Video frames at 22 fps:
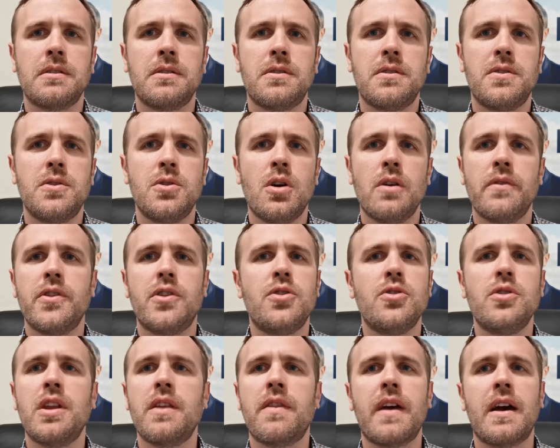over
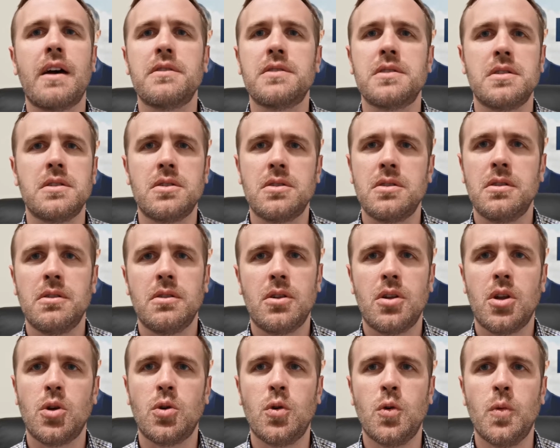30,000
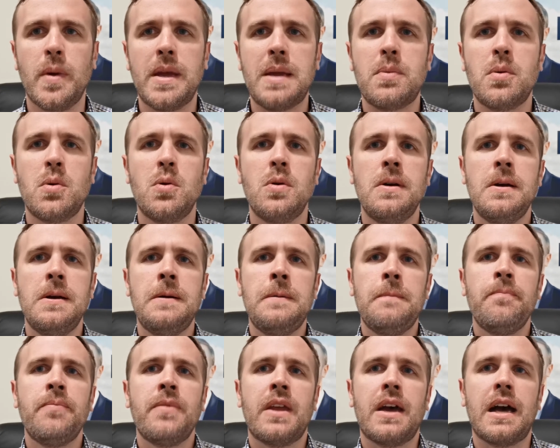local people,
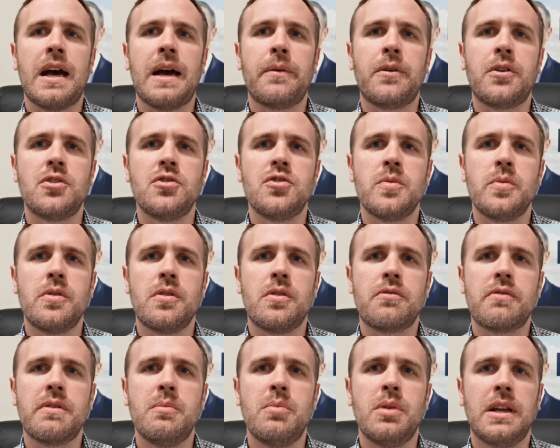contribute
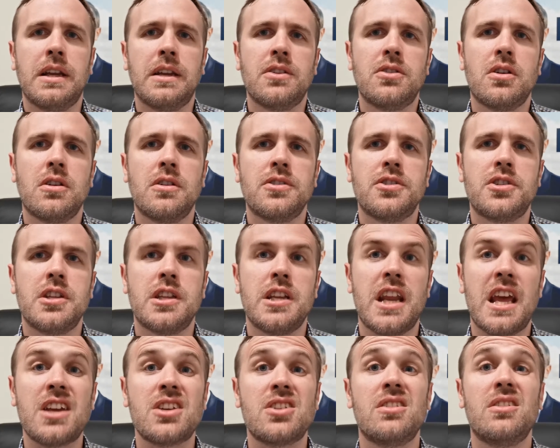$3 billion to the
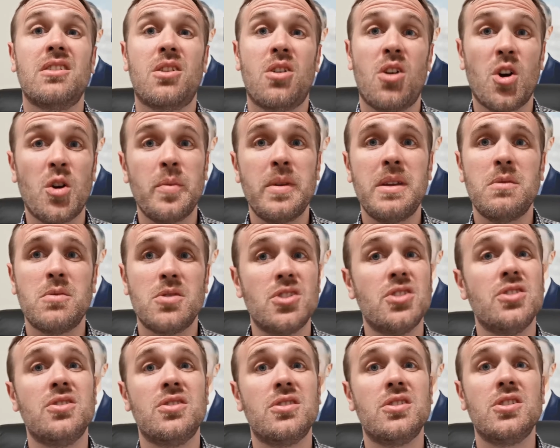national economy, which
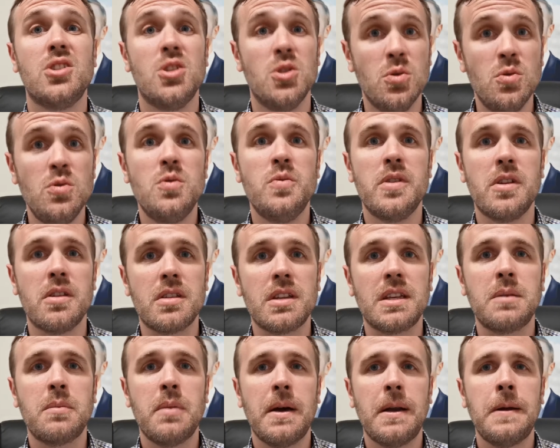is huge when you
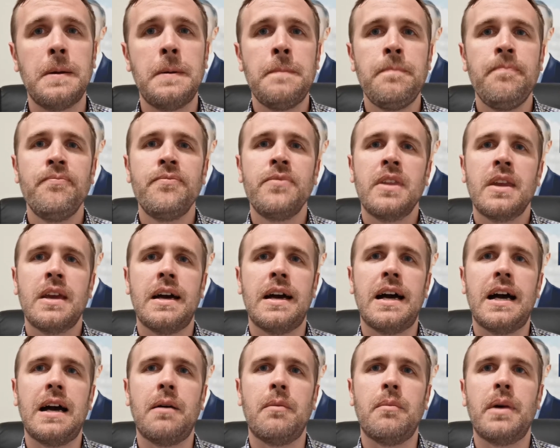think about it,
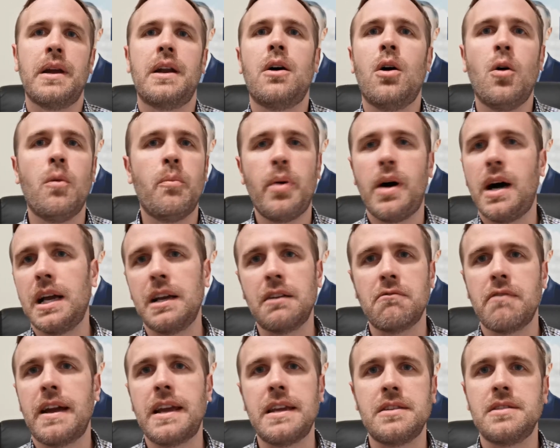and a whole pile of
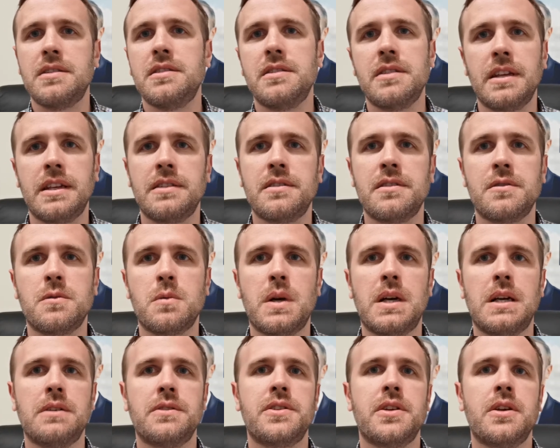rates and things as
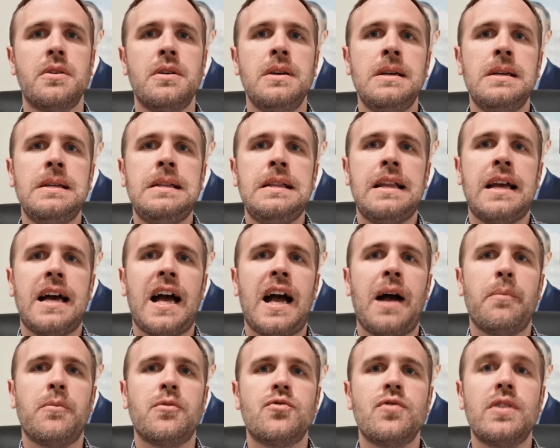well. So
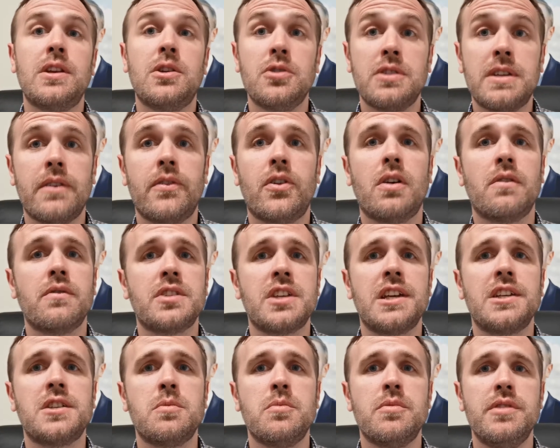it was really good to have a
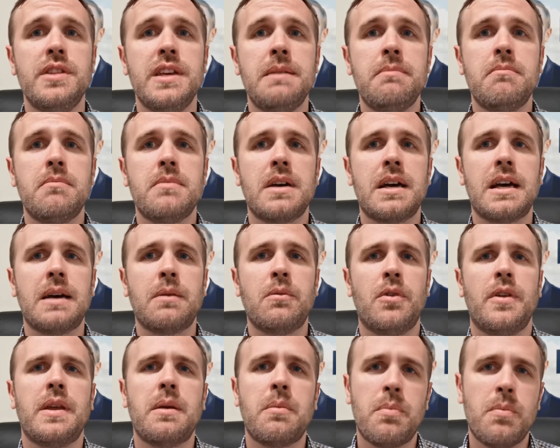conversation with them,
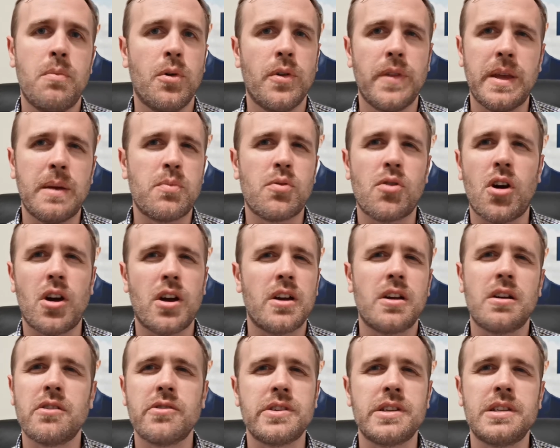what their
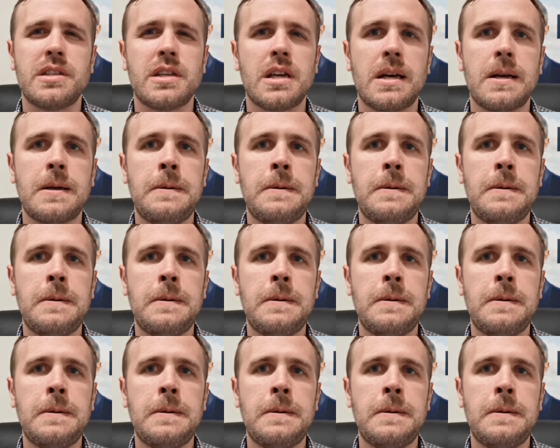priorities are.